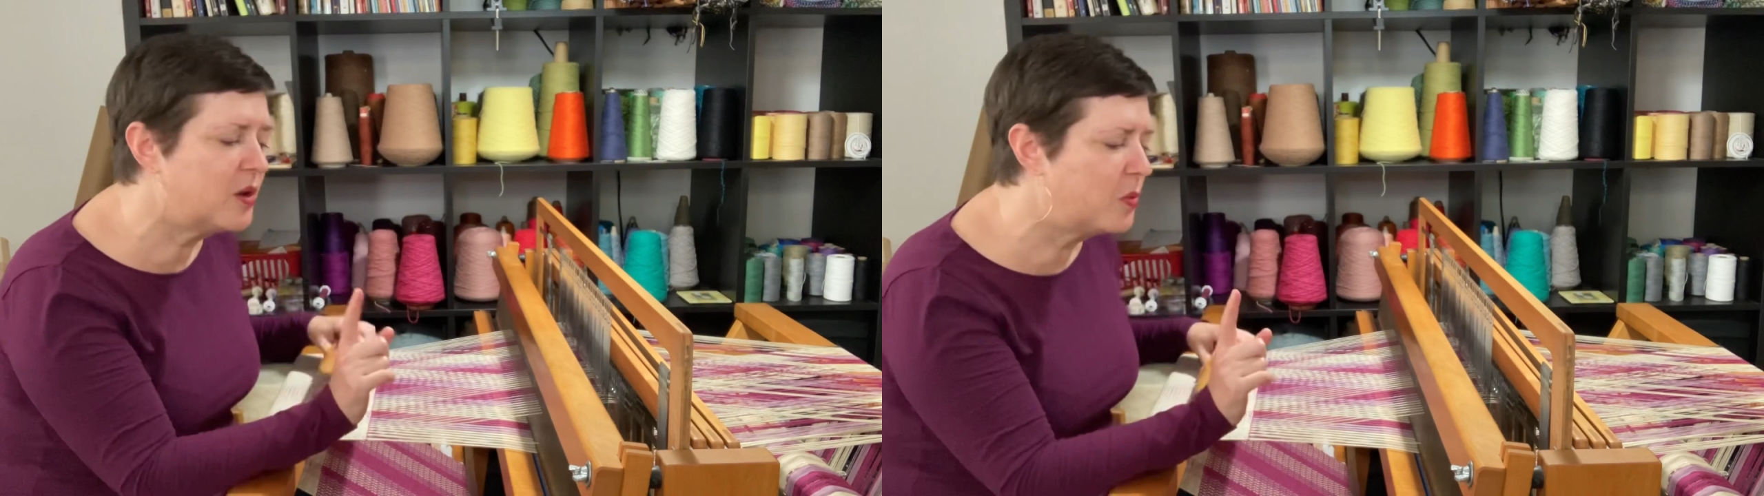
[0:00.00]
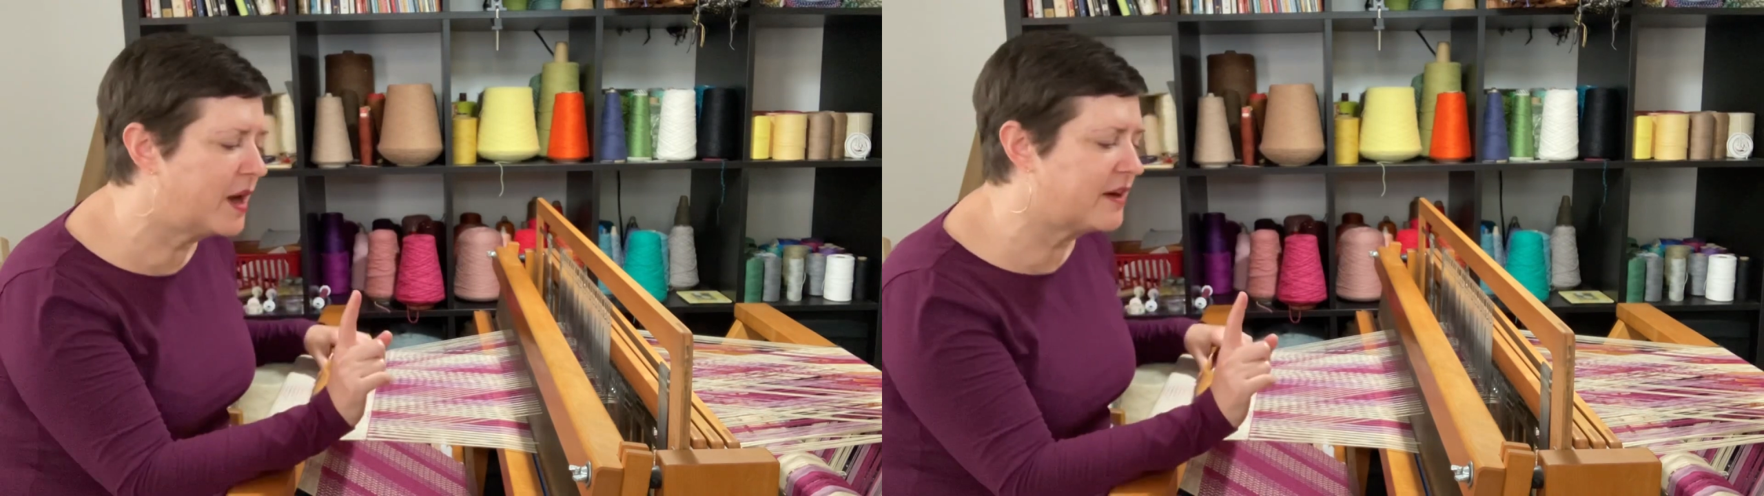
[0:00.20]

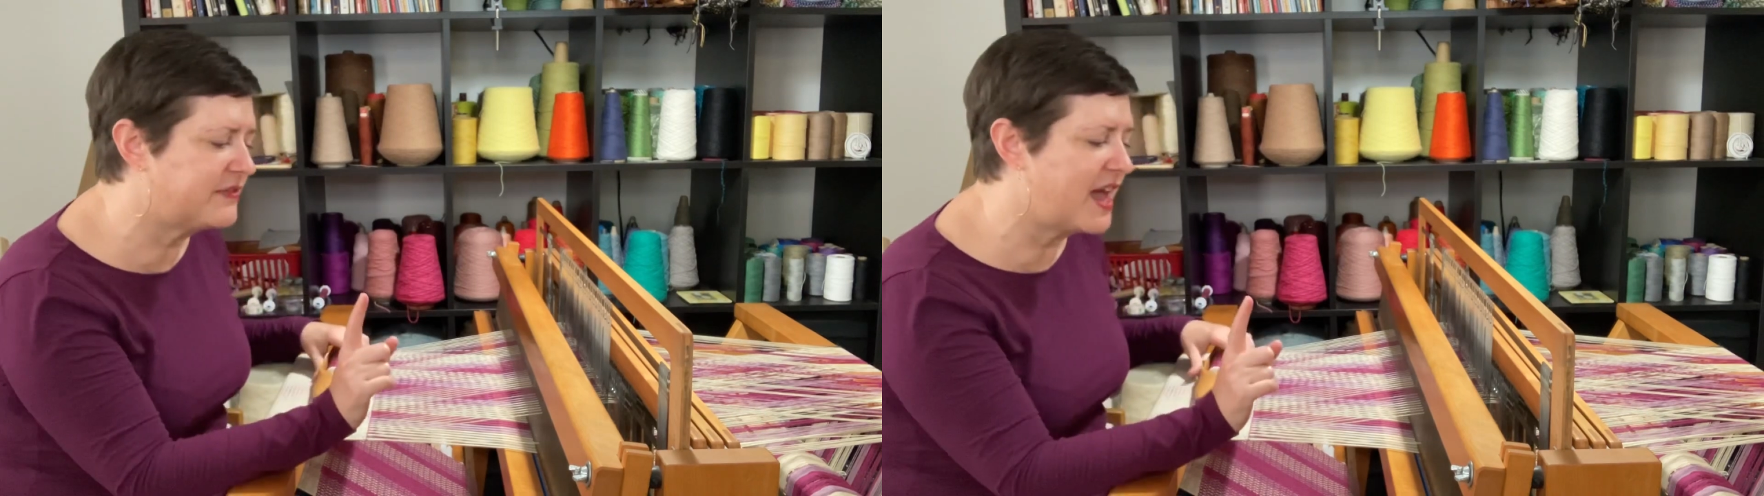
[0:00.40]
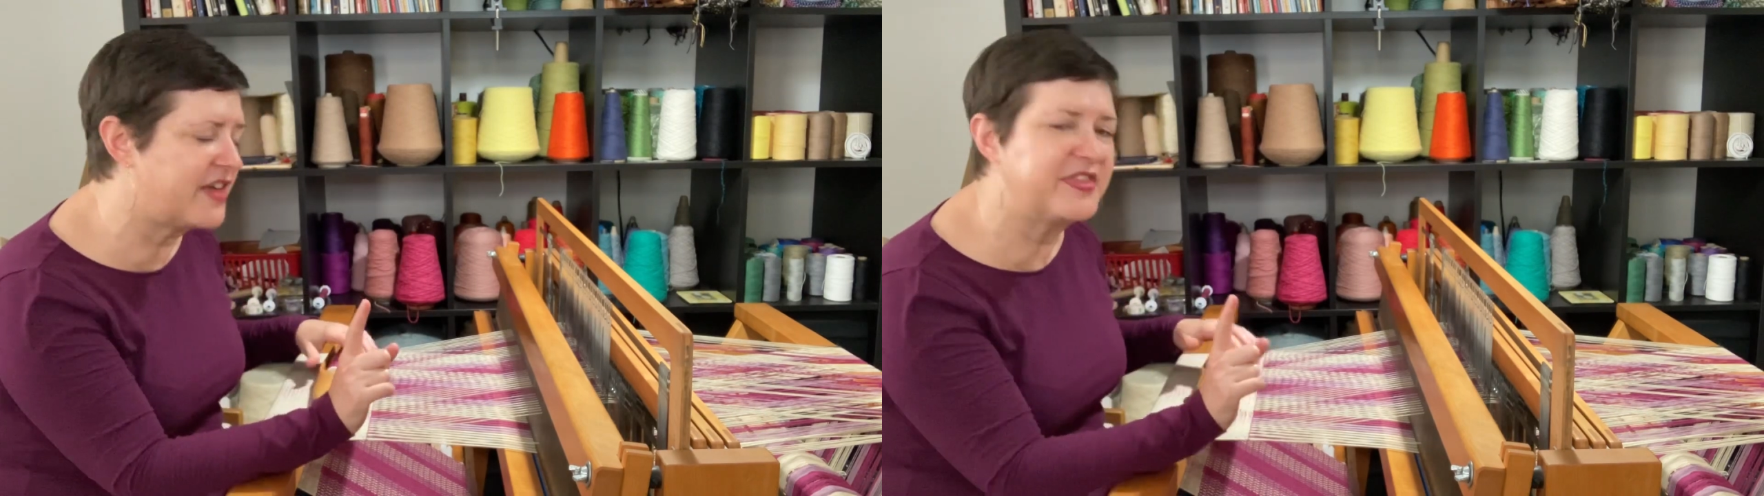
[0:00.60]
aware of
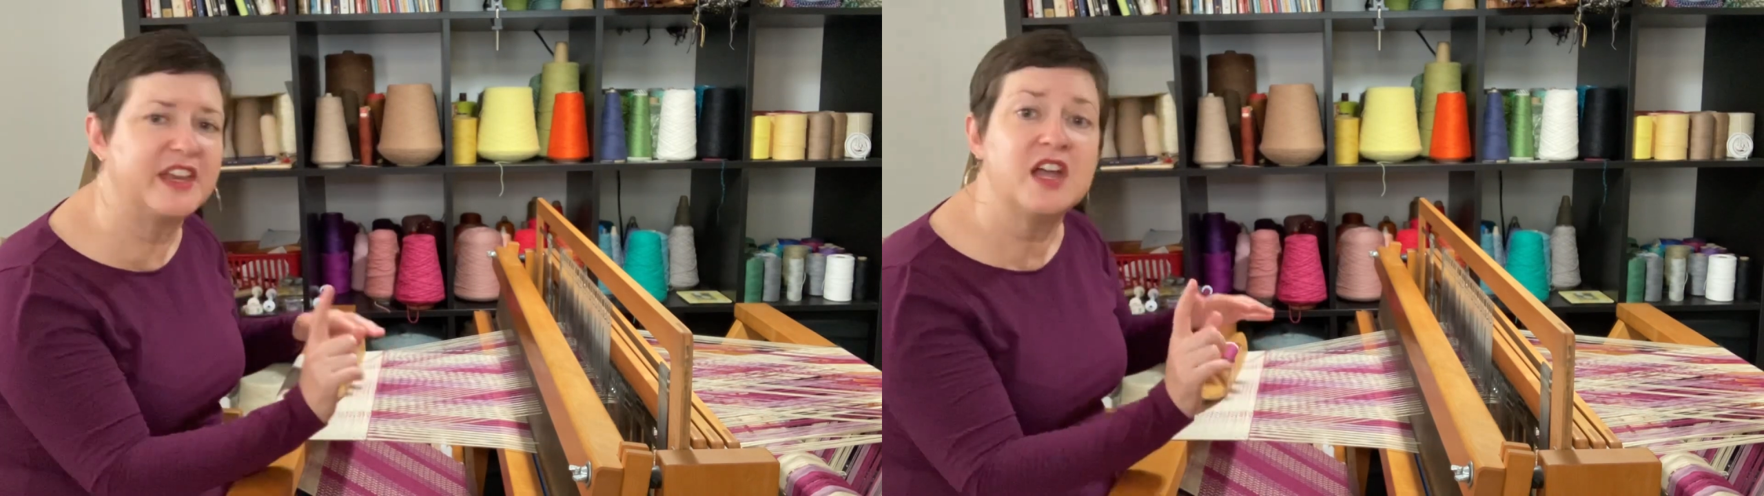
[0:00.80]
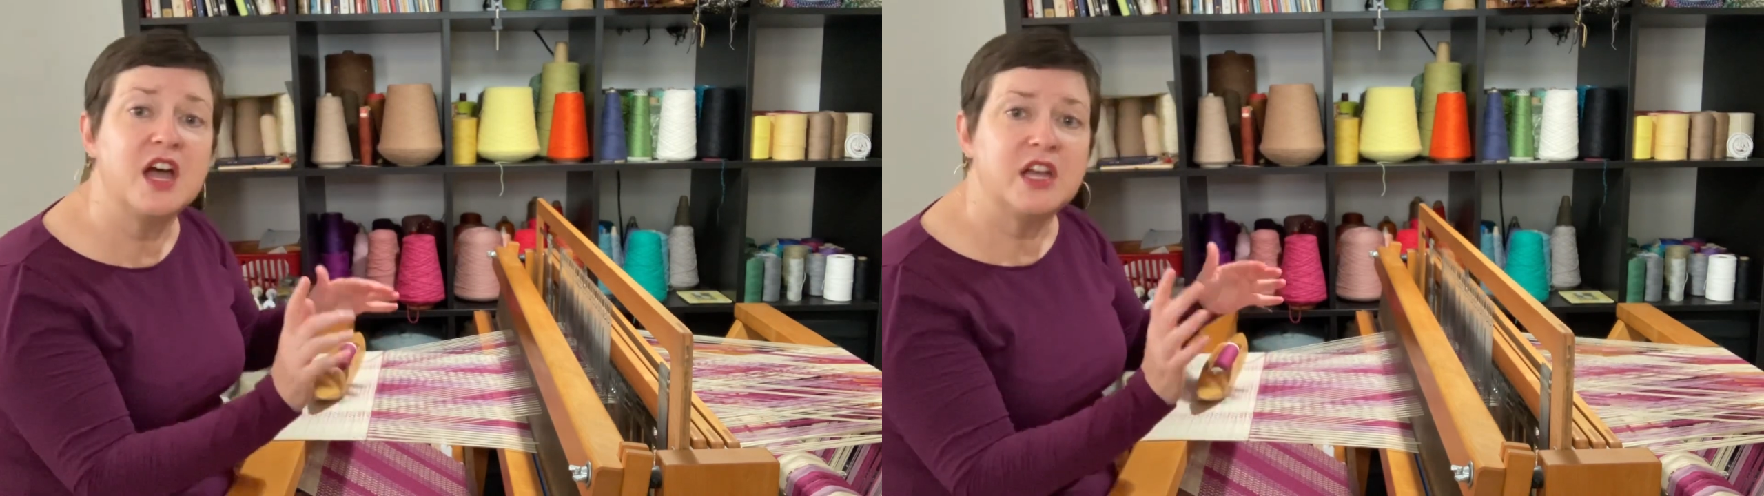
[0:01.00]
that,
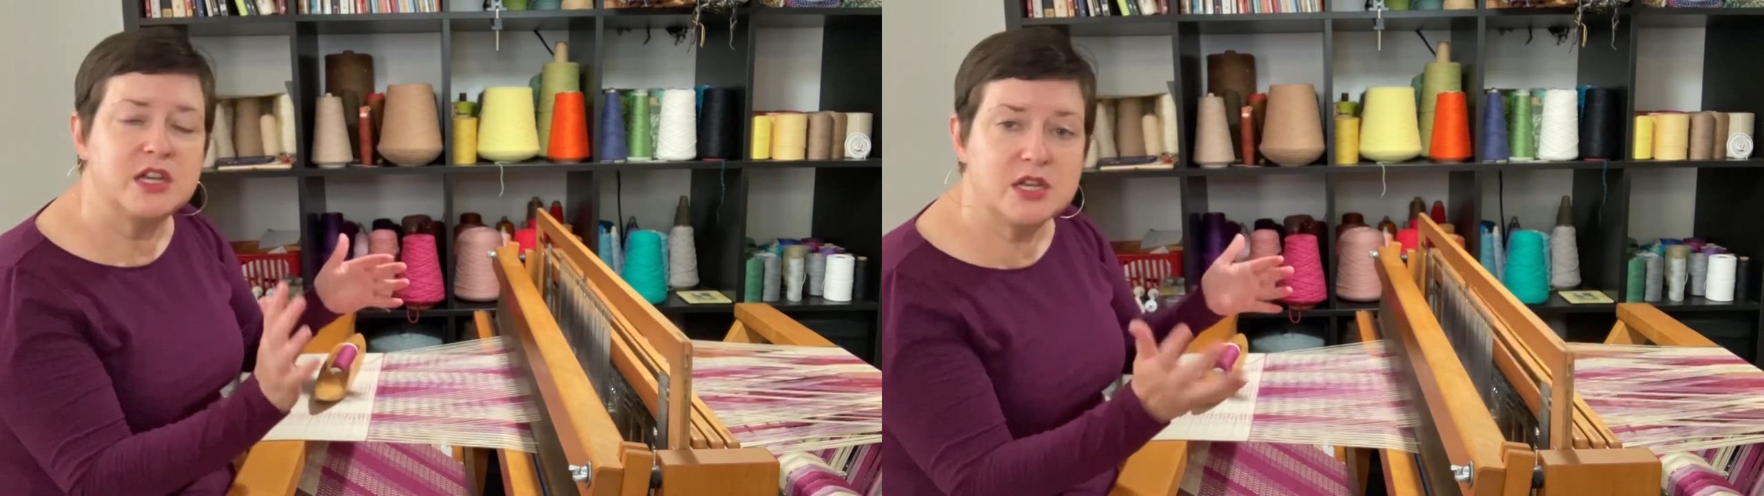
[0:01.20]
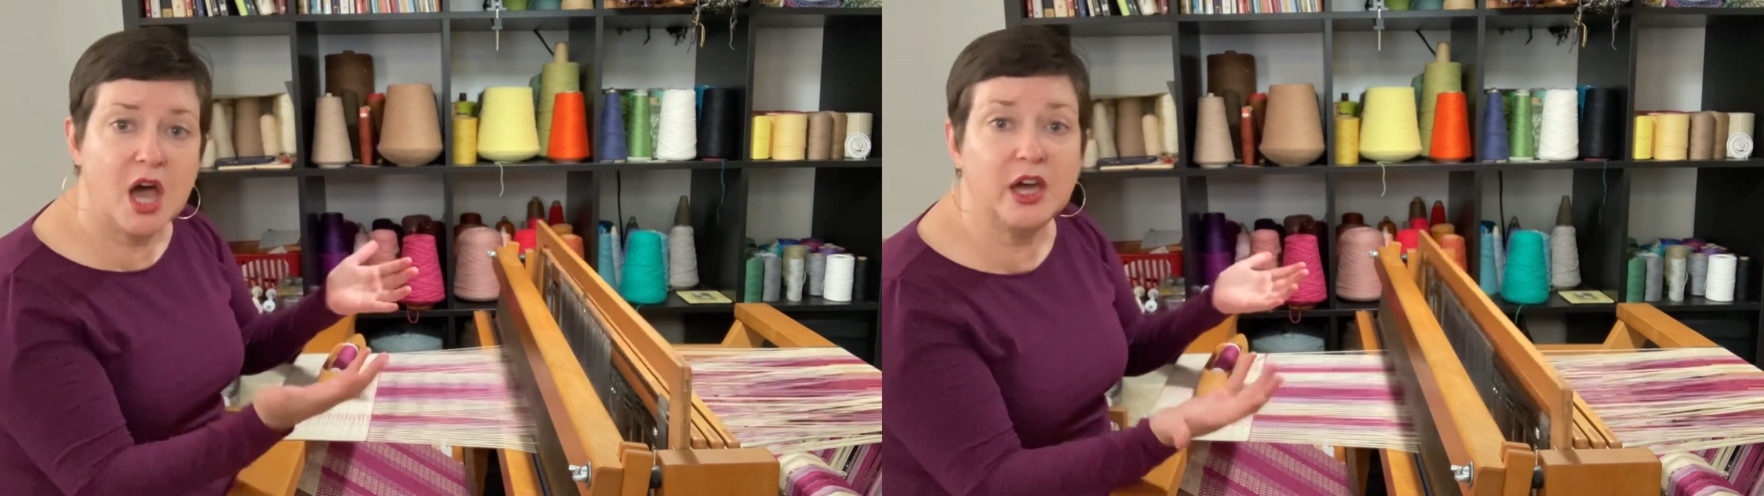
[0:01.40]
that
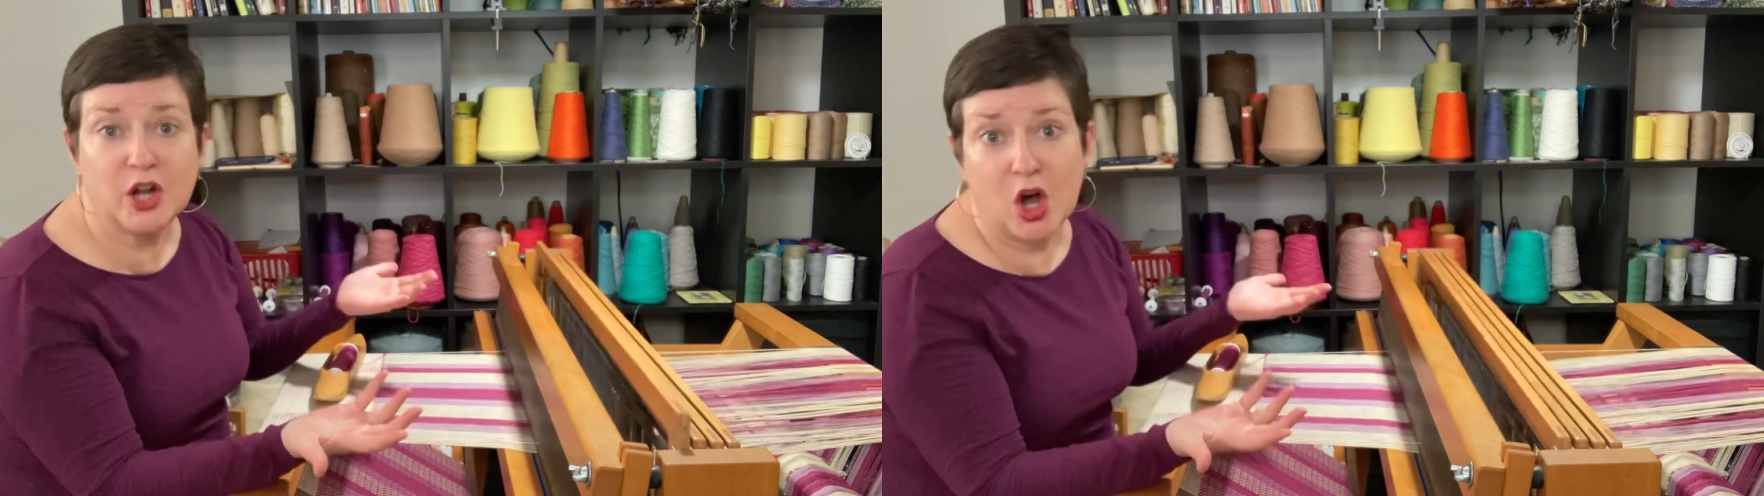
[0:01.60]
not